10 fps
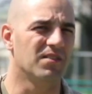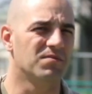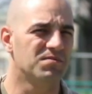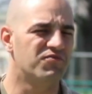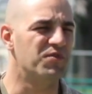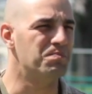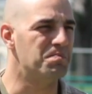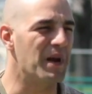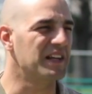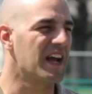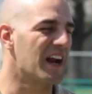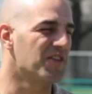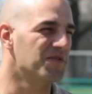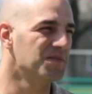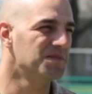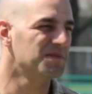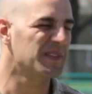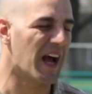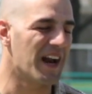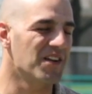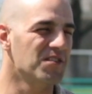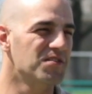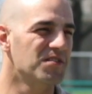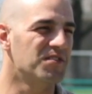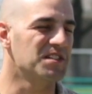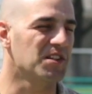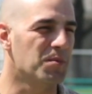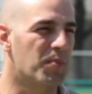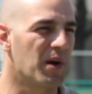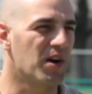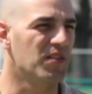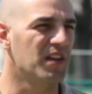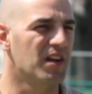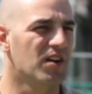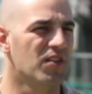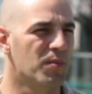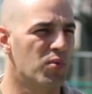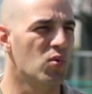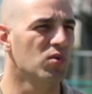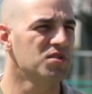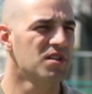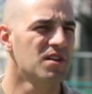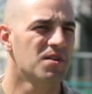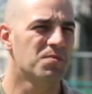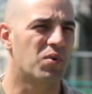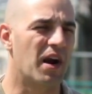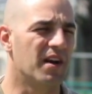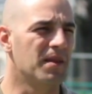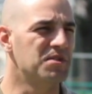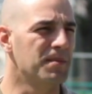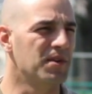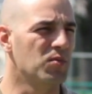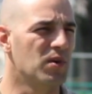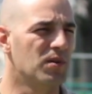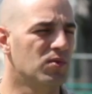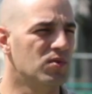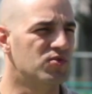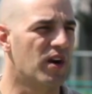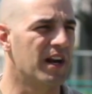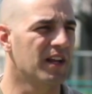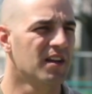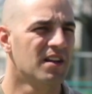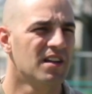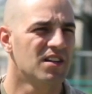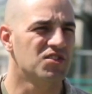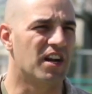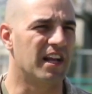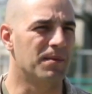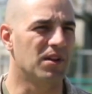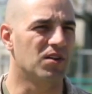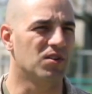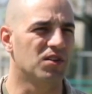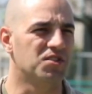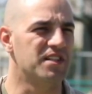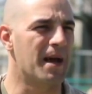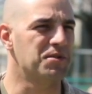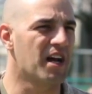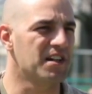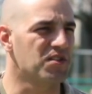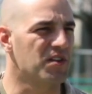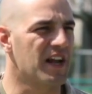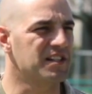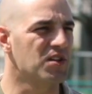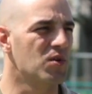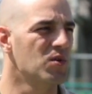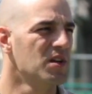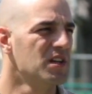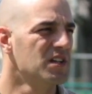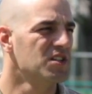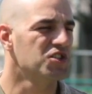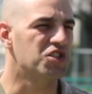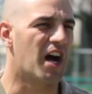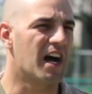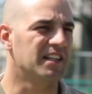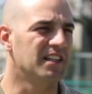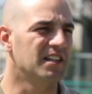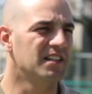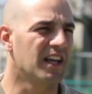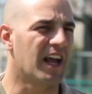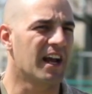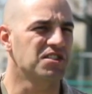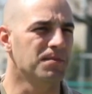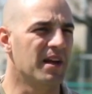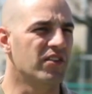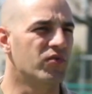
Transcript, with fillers: and they kind of kind of physically preparing the, uh, their pools prior to them shipping to uh, recruit training. Trying to give them a little little snapshot so they're not so shocked and they actually make it